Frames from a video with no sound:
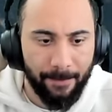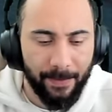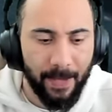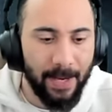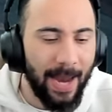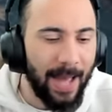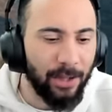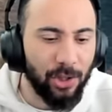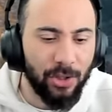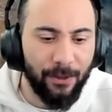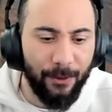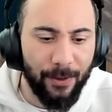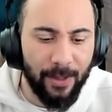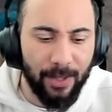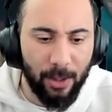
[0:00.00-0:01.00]
and not just
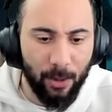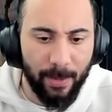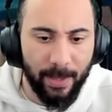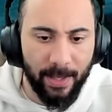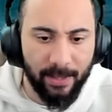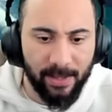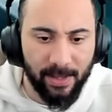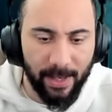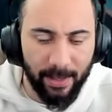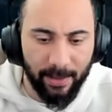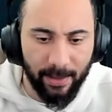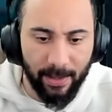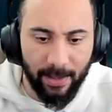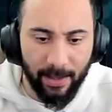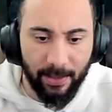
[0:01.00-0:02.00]
for the humans like
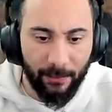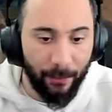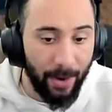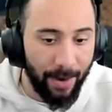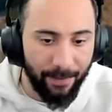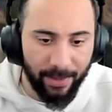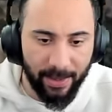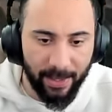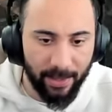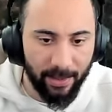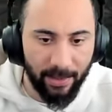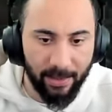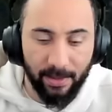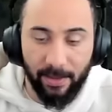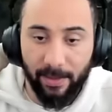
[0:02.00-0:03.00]
it's for everything
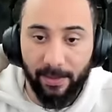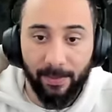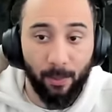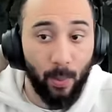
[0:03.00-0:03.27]
it, it,